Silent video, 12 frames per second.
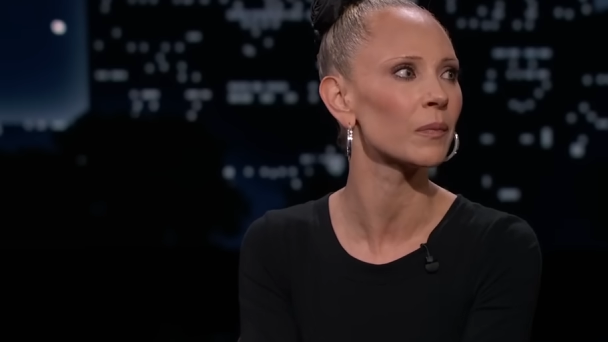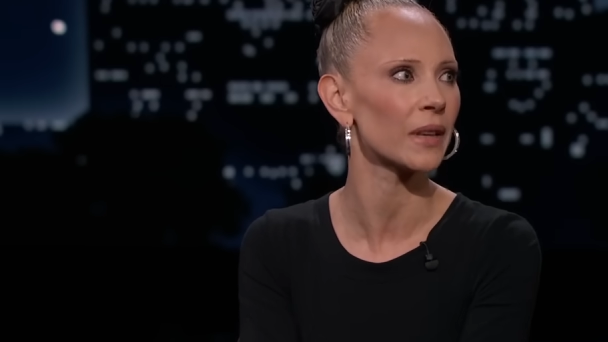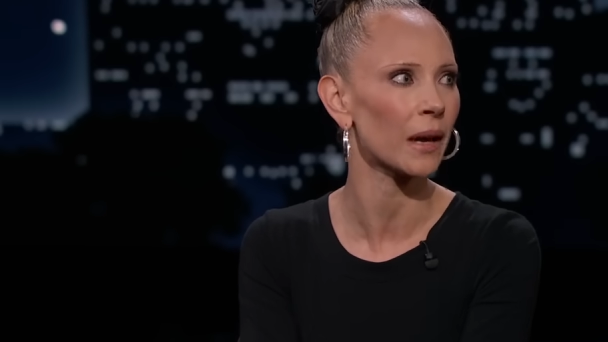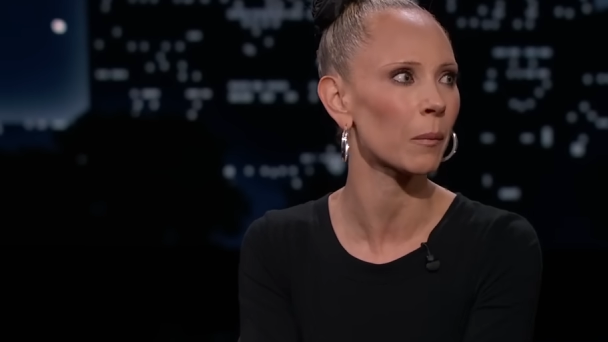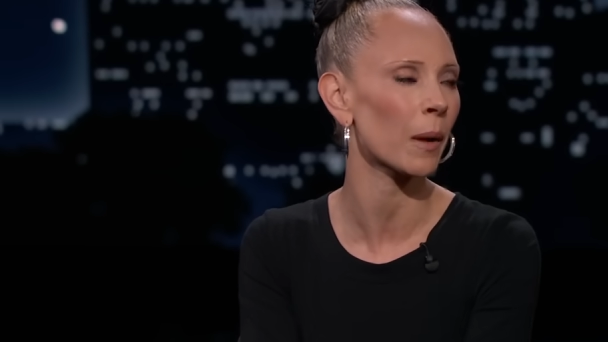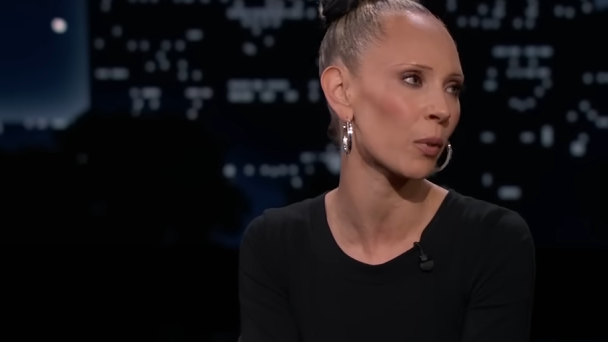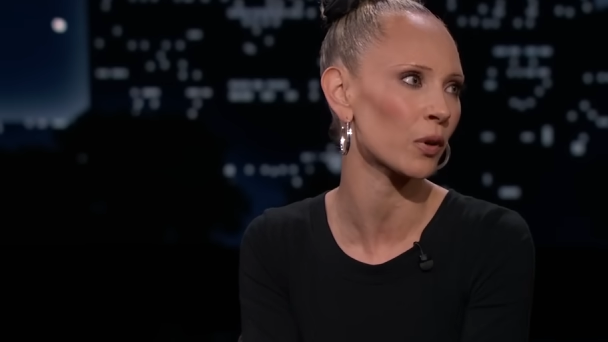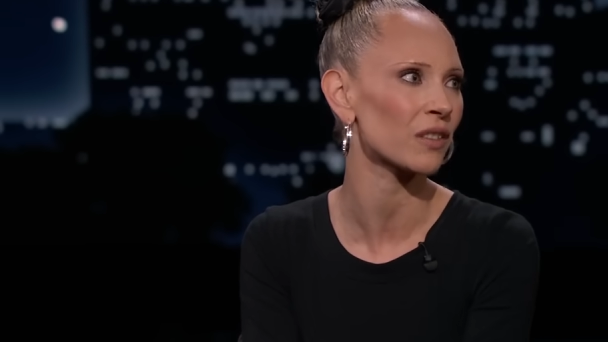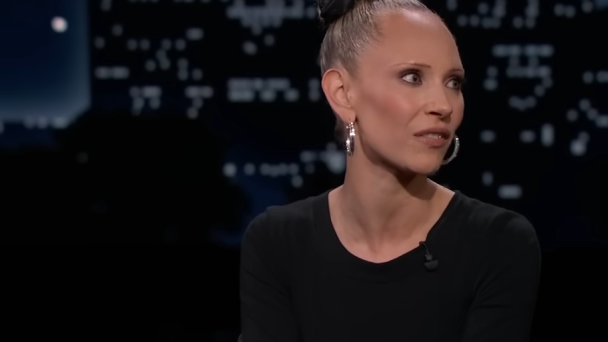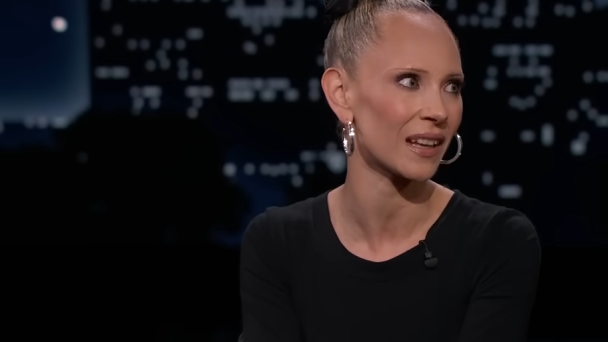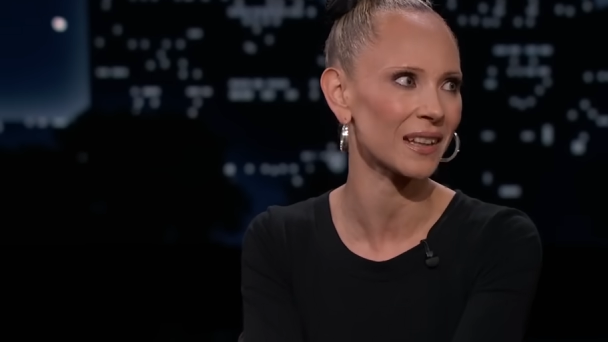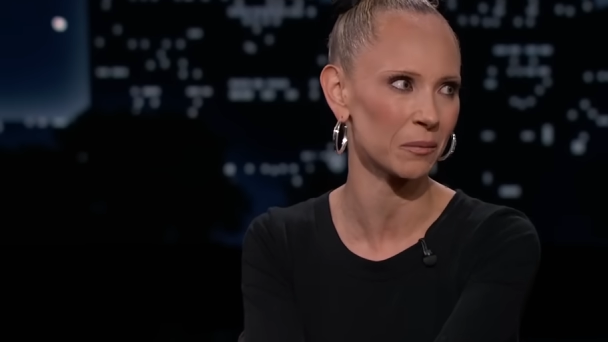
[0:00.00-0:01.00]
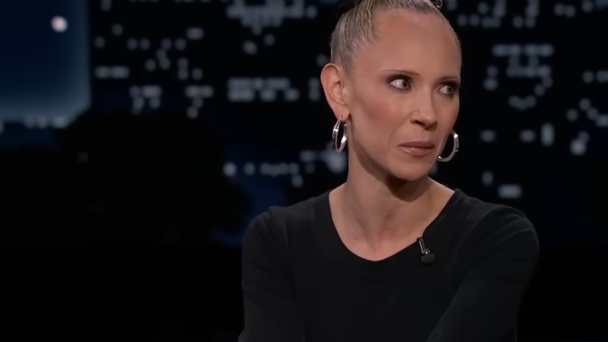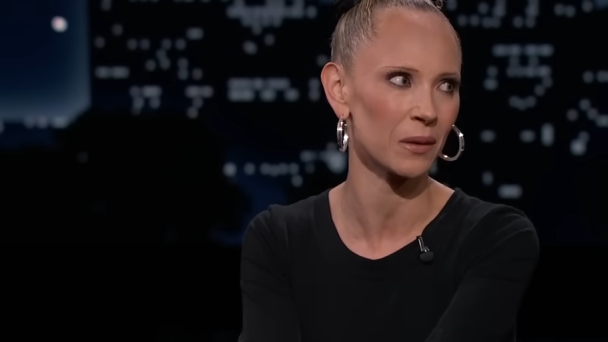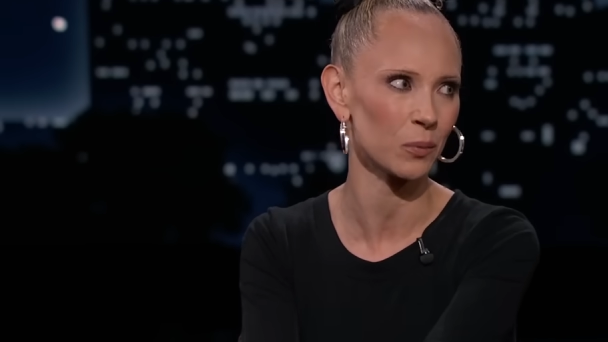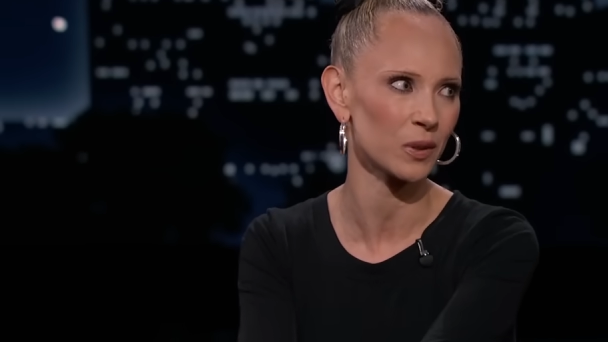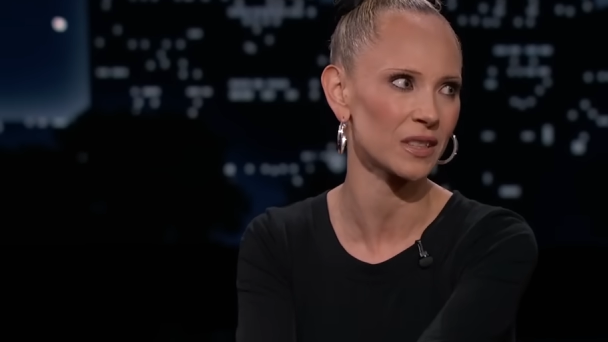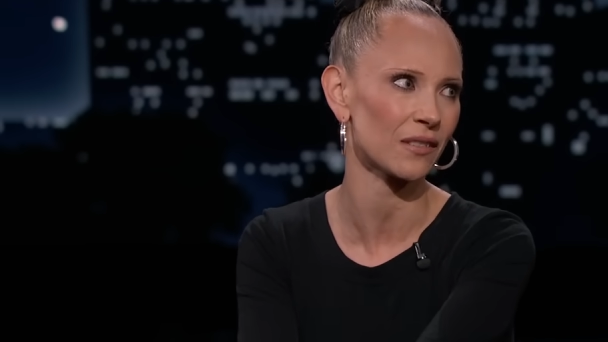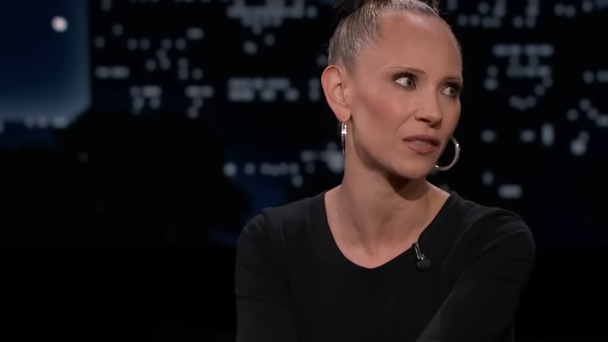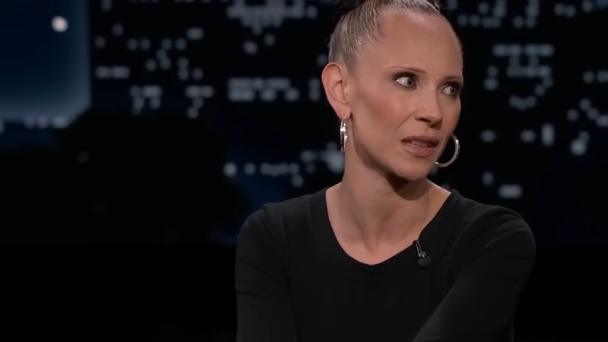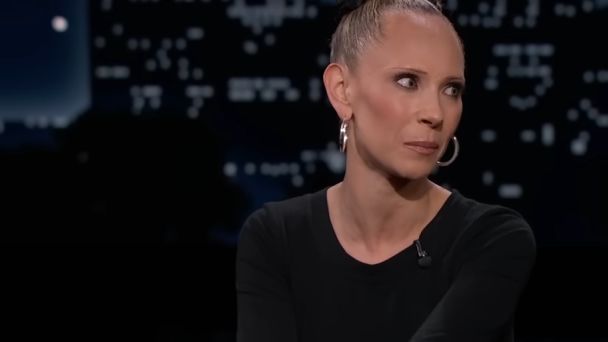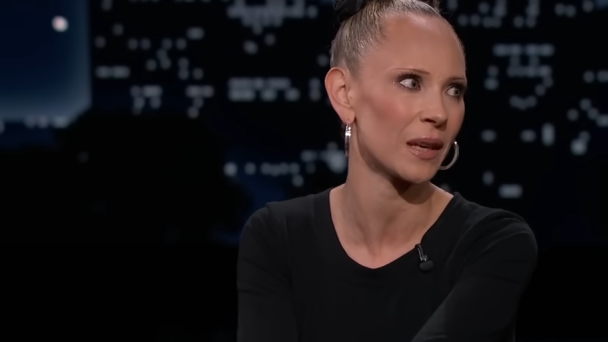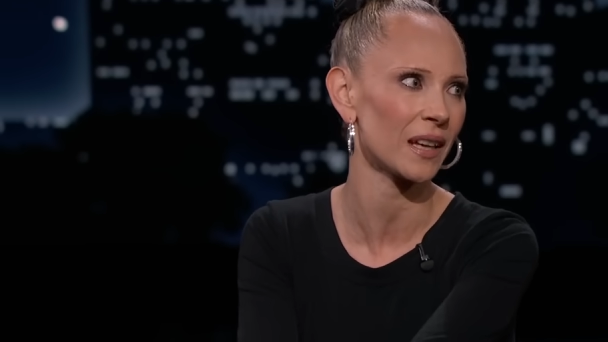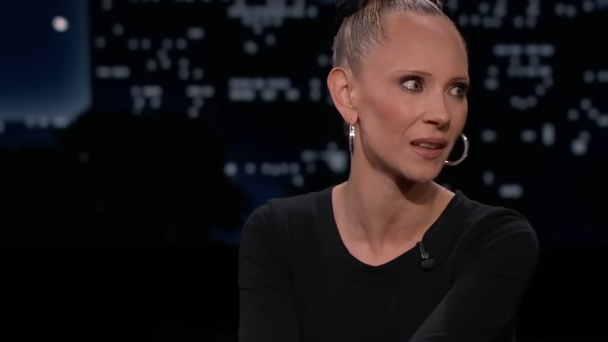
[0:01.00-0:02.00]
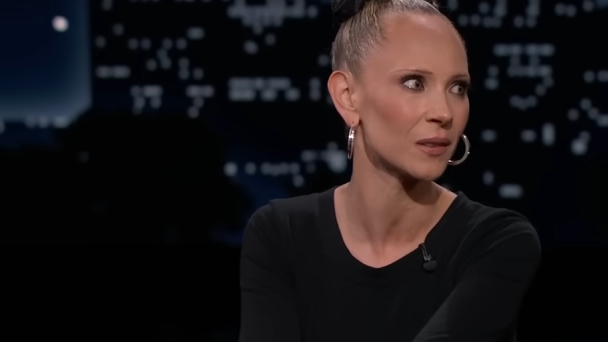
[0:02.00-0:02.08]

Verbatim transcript: Yeah, my body feeling me would. Yeah, right.